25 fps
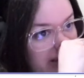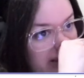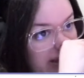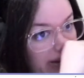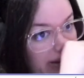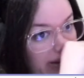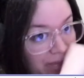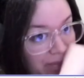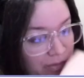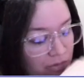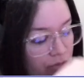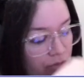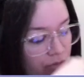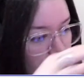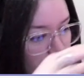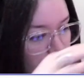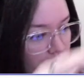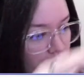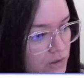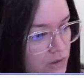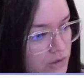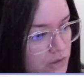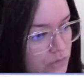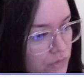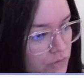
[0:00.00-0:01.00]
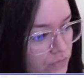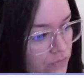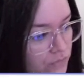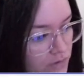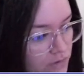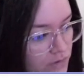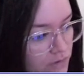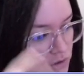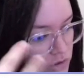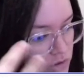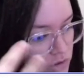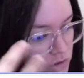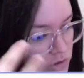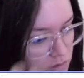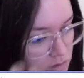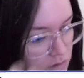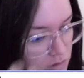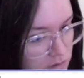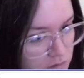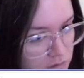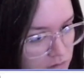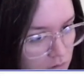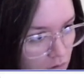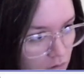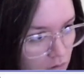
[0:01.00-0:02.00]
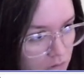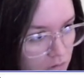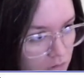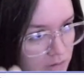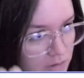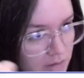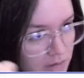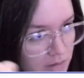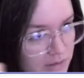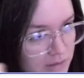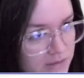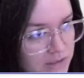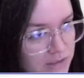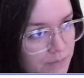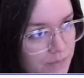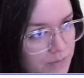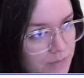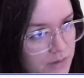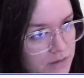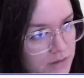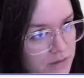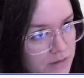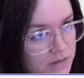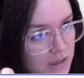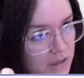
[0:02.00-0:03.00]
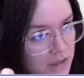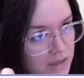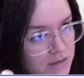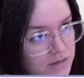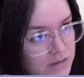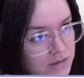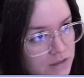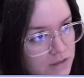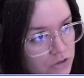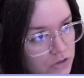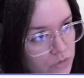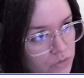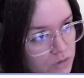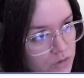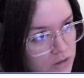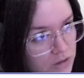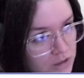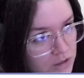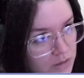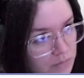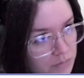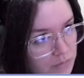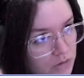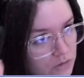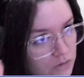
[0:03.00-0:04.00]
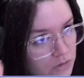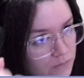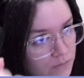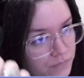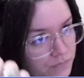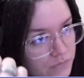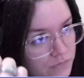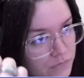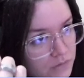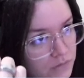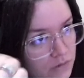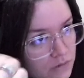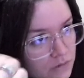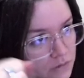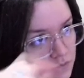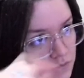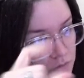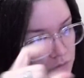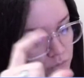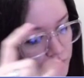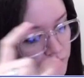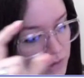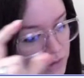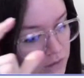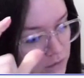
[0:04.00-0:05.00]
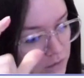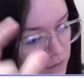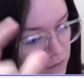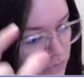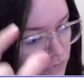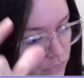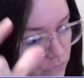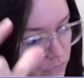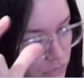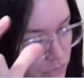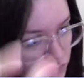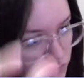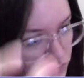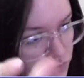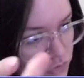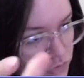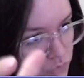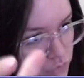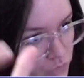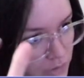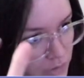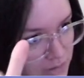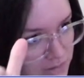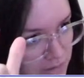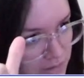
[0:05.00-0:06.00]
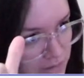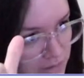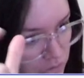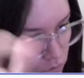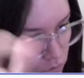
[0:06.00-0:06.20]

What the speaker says: for example, once we finish this call, the next step is I send you an email with a link for you to do